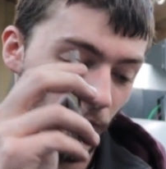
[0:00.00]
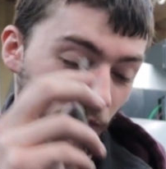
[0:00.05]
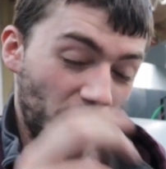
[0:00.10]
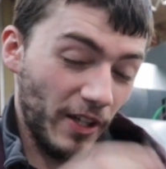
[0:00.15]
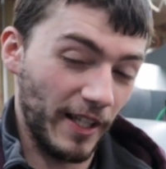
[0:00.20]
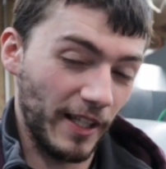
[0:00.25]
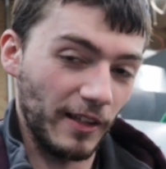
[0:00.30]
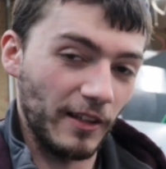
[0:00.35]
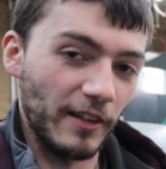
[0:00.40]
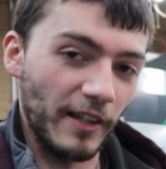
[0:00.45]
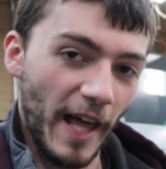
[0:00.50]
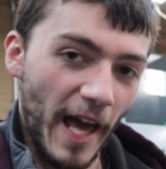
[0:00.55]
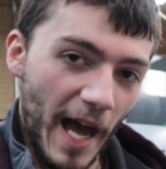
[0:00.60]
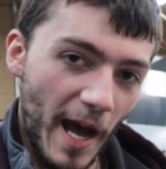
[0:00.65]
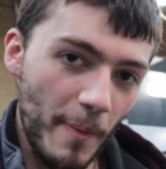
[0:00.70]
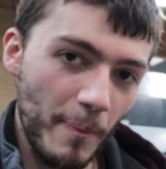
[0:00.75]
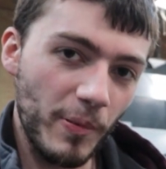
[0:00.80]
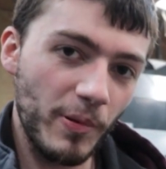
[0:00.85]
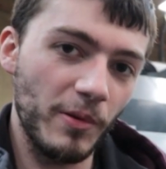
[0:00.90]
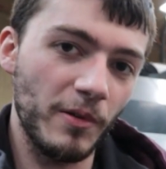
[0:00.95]
like
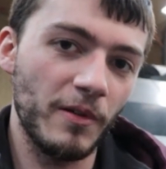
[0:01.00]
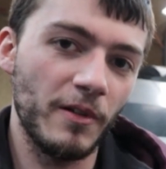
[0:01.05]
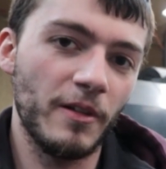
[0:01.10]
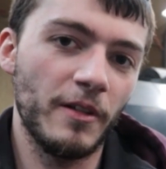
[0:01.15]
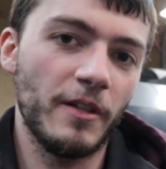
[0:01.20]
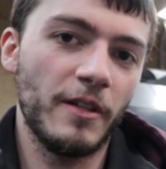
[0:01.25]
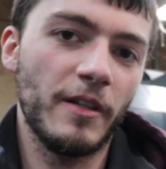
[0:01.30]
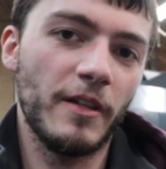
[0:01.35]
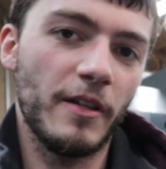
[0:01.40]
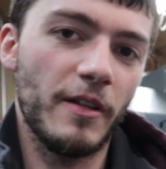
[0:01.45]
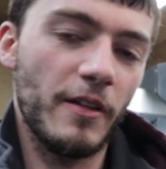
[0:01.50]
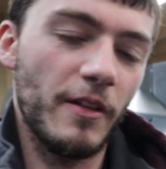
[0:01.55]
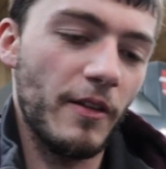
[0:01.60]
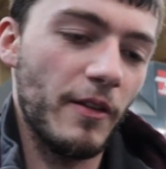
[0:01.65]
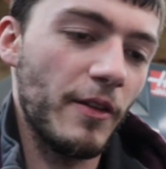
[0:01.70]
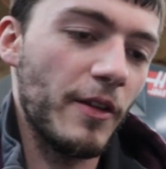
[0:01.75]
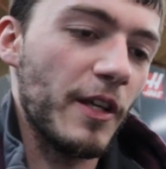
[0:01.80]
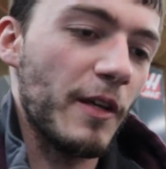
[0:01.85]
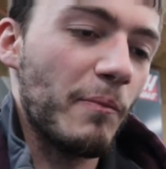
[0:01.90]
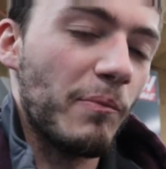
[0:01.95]
lap
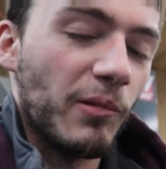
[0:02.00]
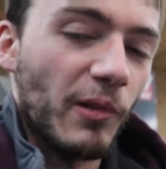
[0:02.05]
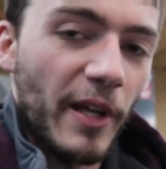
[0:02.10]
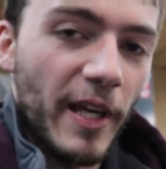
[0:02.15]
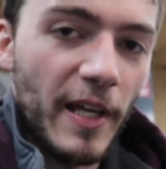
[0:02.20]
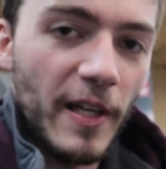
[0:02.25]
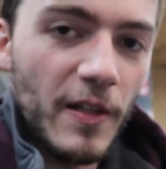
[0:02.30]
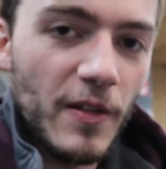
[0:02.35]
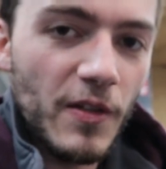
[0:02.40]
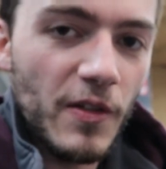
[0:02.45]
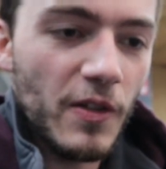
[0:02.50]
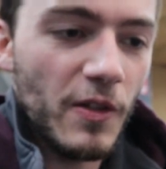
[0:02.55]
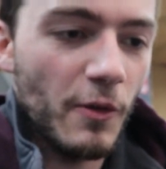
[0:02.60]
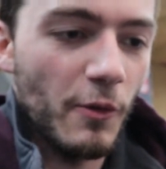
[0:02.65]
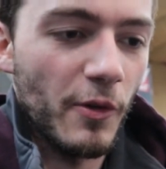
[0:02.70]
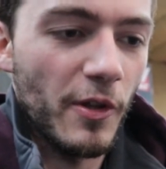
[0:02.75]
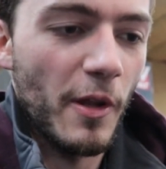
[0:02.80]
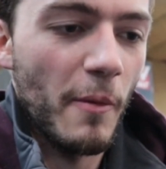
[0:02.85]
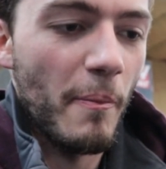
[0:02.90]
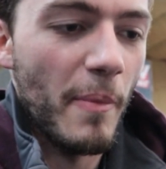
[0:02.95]
the blades
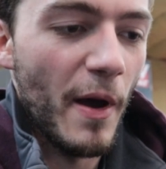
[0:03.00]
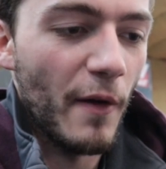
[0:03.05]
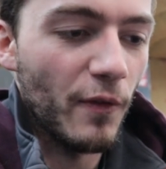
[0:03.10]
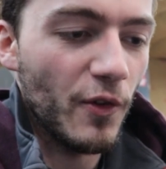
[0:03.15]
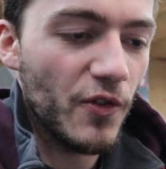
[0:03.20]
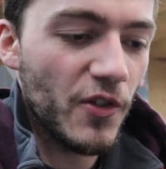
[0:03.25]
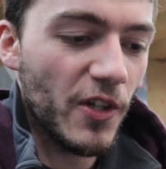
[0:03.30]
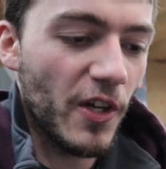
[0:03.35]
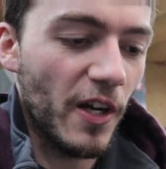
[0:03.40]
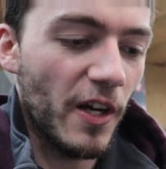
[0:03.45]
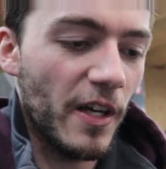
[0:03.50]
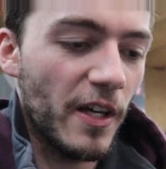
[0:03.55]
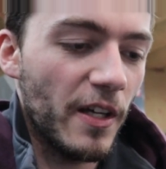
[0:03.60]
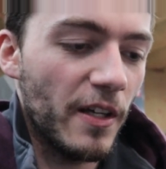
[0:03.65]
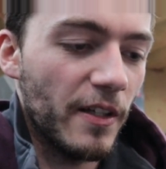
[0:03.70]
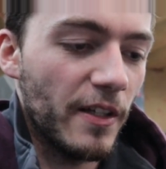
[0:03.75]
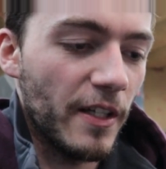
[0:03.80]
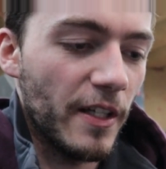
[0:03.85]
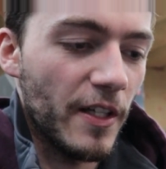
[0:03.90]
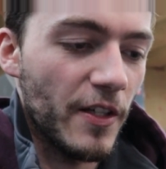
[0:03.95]
when the bevel's cut
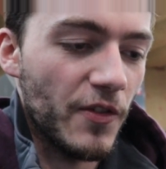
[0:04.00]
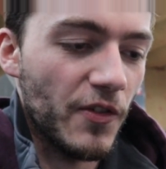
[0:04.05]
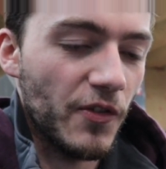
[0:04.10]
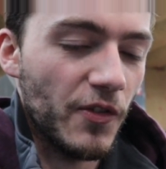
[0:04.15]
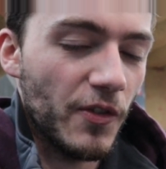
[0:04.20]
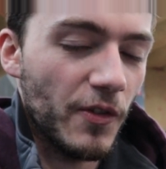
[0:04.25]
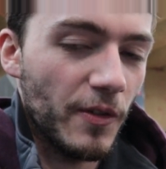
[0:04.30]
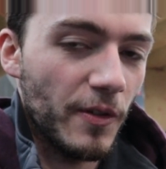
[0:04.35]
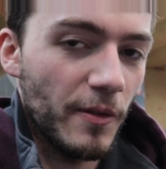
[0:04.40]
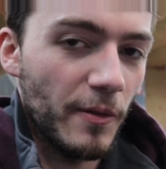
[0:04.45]
is